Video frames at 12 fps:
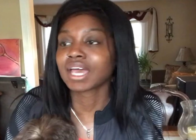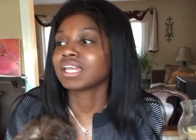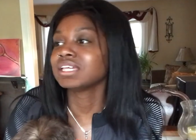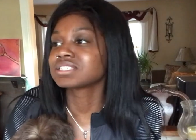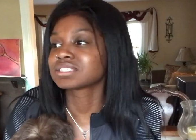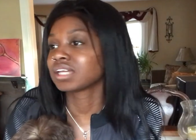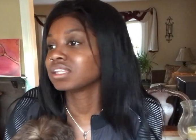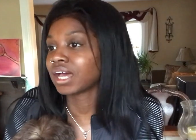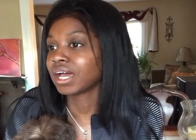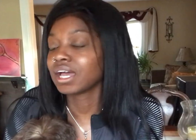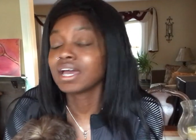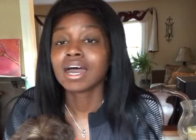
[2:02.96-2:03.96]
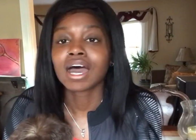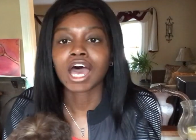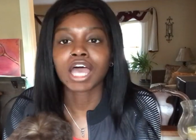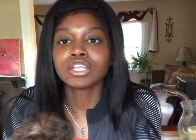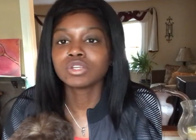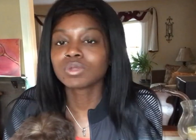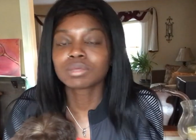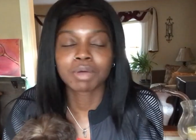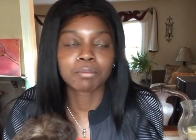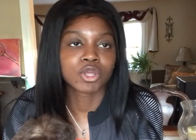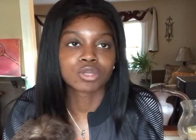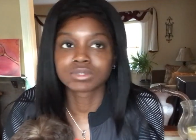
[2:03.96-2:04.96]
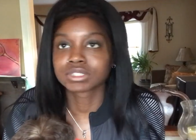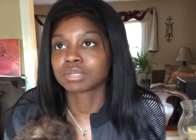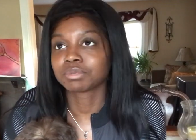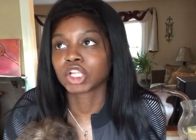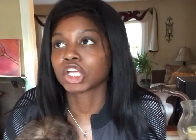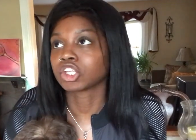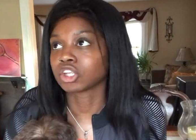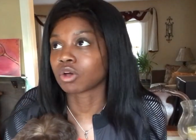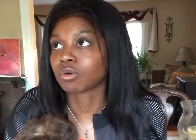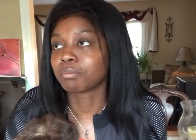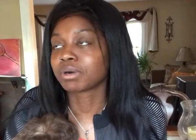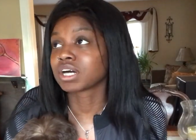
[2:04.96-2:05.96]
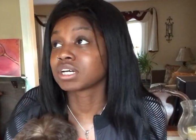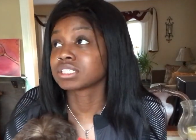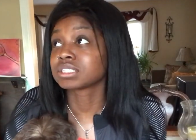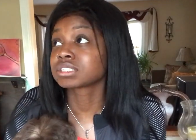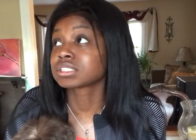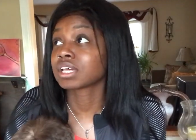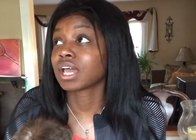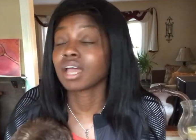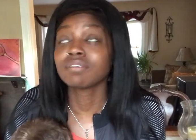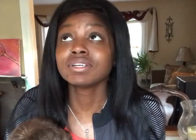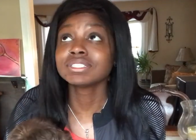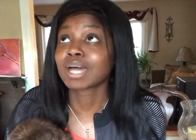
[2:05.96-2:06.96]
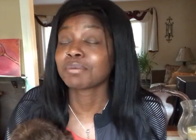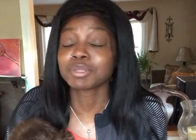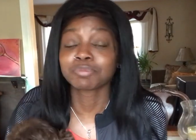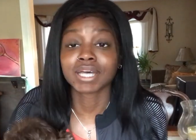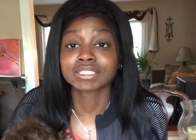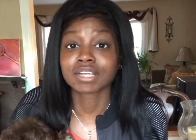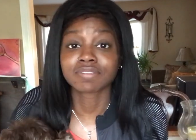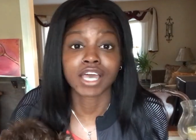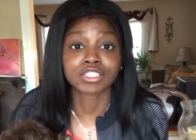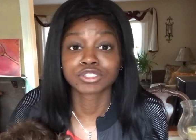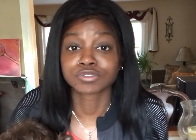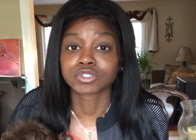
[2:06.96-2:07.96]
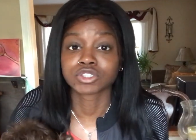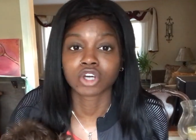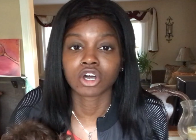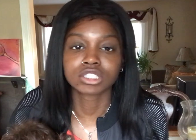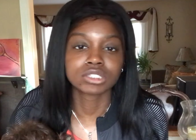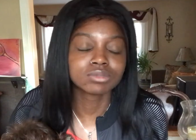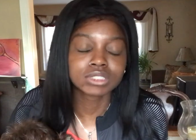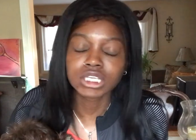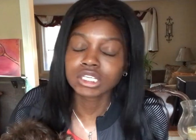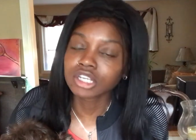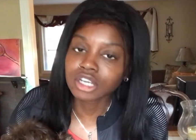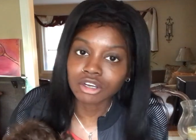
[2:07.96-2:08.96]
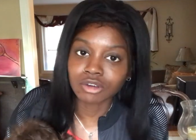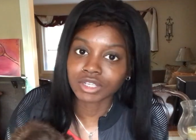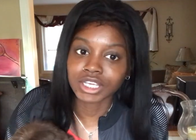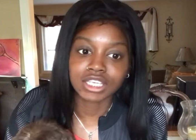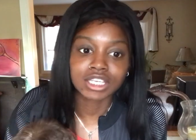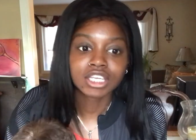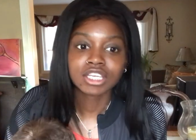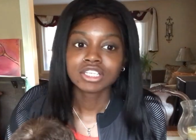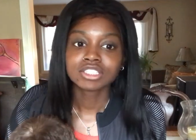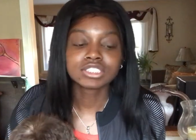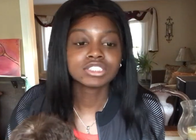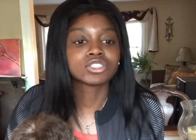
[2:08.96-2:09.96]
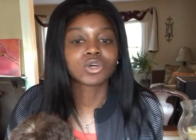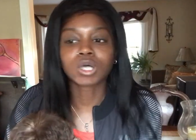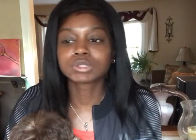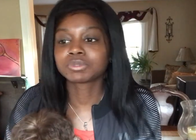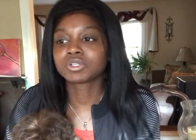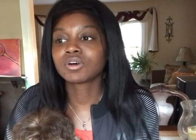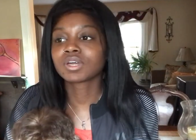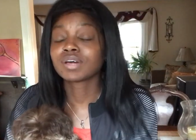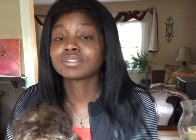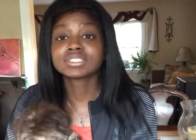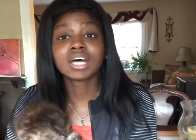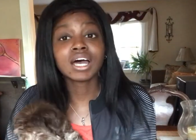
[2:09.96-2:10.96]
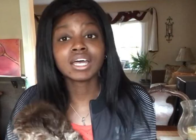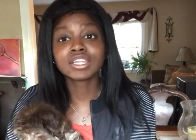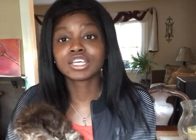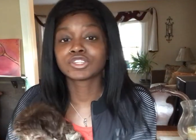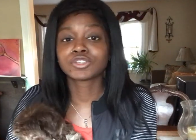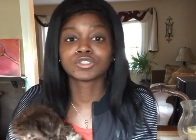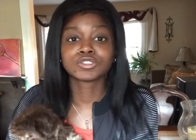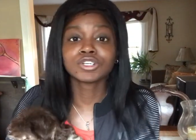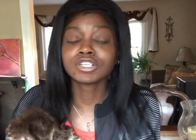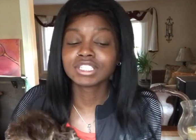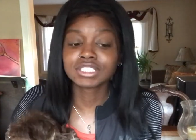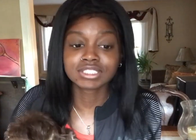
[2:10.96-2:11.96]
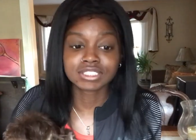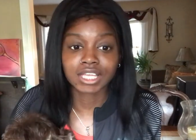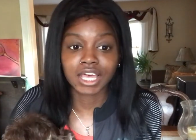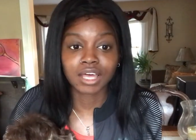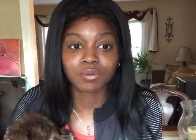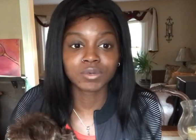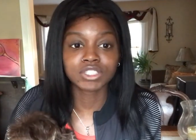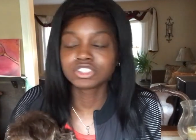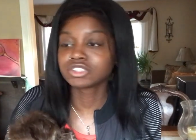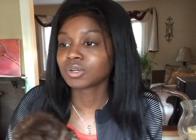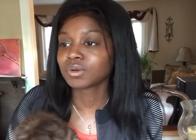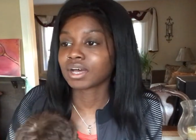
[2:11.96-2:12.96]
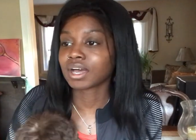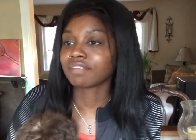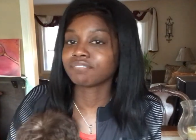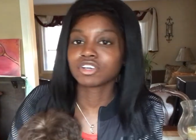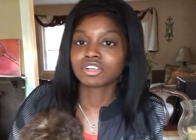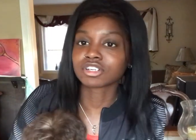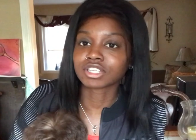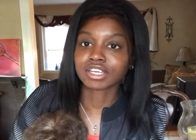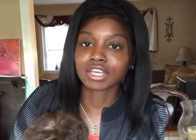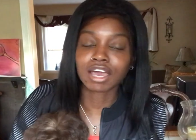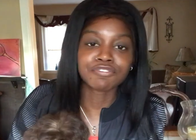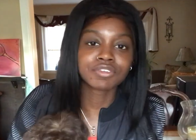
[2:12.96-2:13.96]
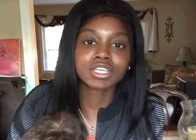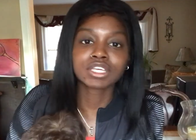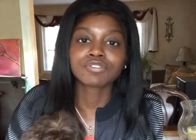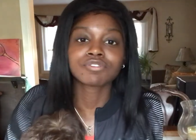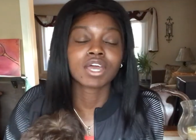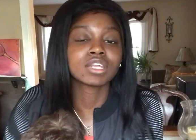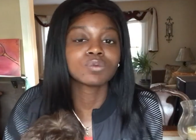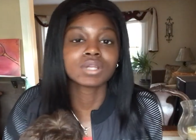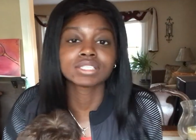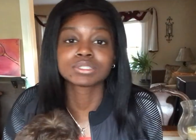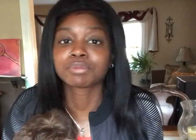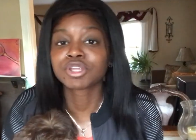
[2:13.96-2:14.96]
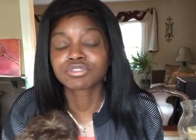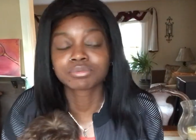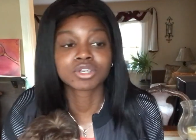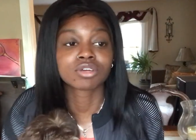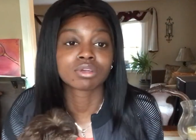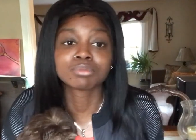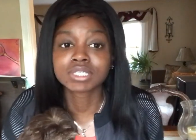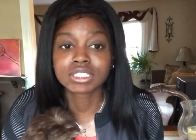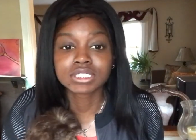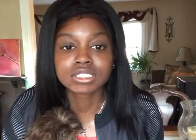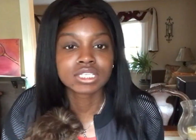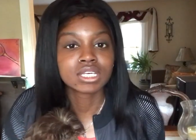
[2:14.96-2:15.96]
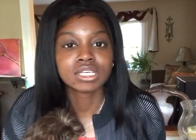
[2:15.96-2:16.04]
that he said that, I knew that my mother was gonna be like, no. Because every time in the past that I've asked her for a dog, she was like, no, like, see, dogs belong outside, like, they're dirty, this and that, which, you know what, I feel her, like, I feel like if anyone has a mother from the Caribbean,